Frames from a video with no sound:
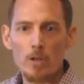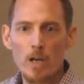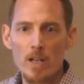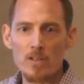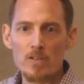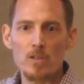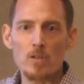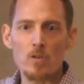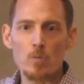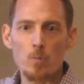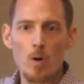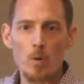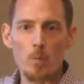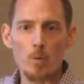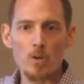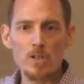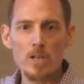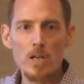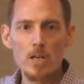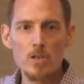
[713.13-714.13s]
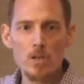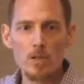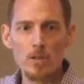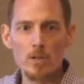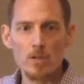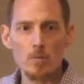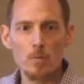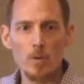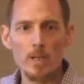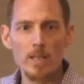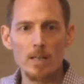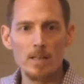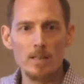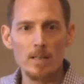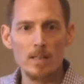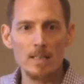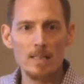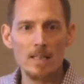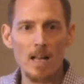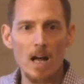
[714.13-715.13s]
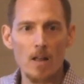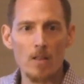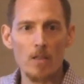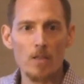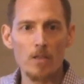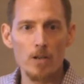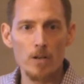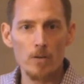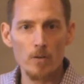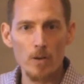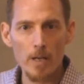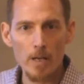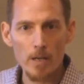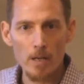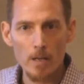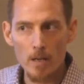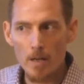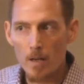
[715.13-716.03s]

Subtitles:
In essence, what we're teaching this weekend is not theory.